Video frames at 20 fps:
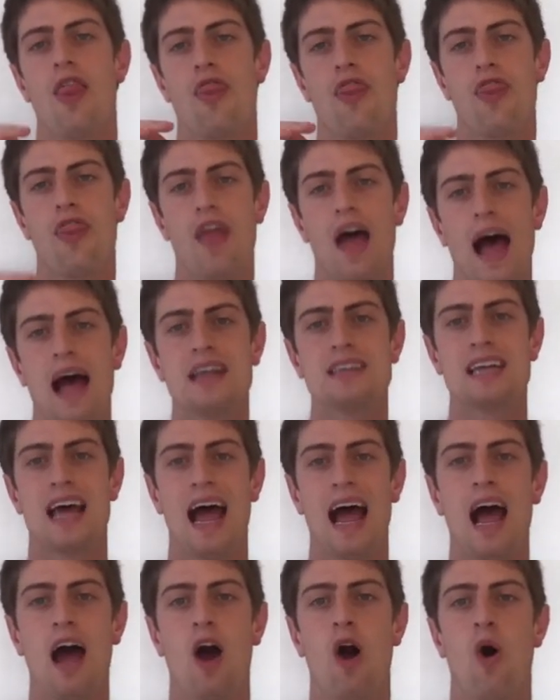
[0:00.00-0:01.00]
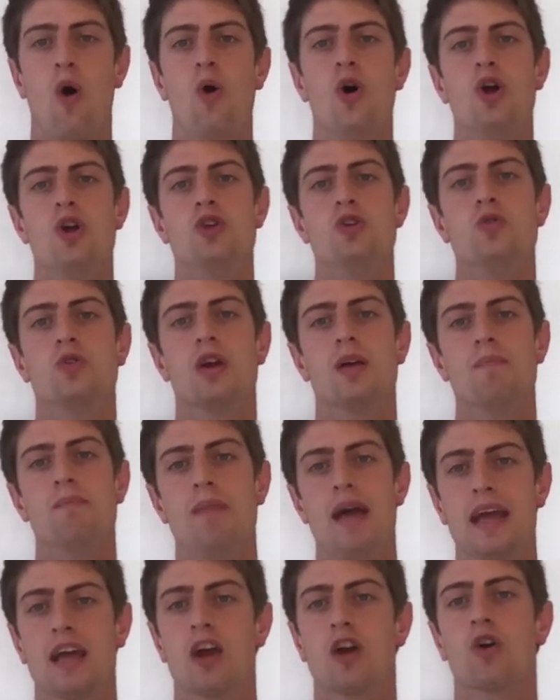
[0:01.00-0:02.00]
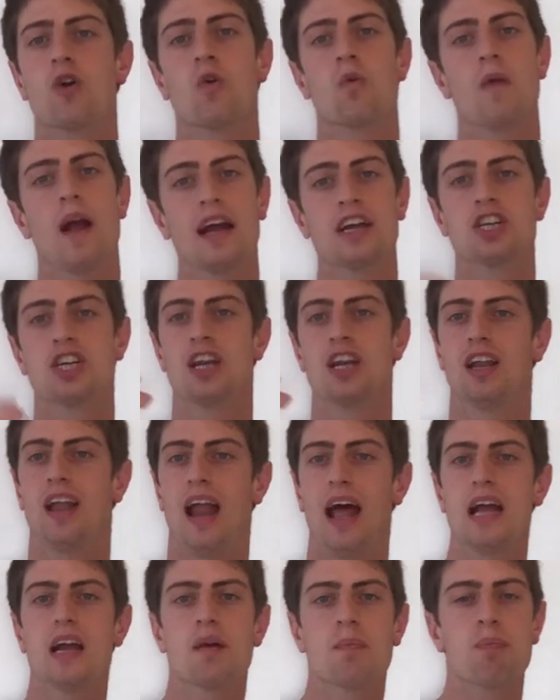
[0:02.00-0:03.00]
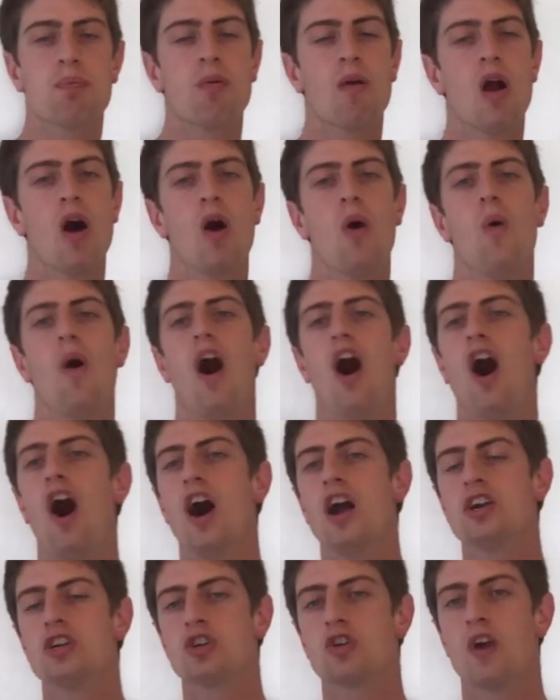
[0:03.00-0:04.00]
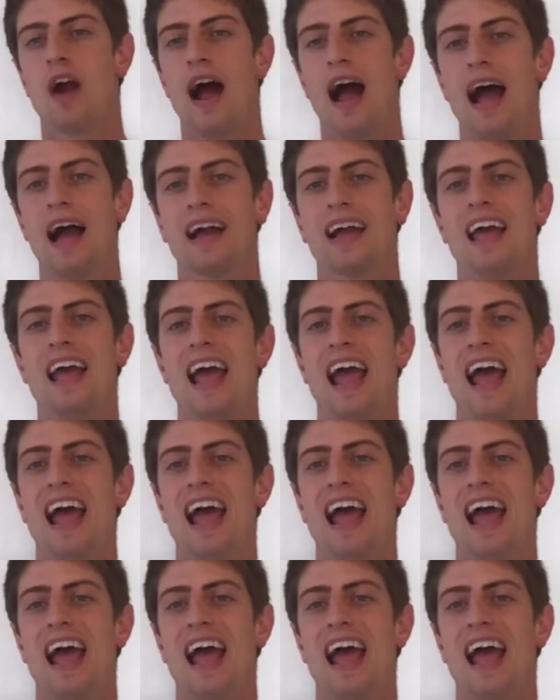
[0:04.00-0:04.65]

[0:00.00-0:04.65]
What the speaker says: That's how you can make a correction like a pro on track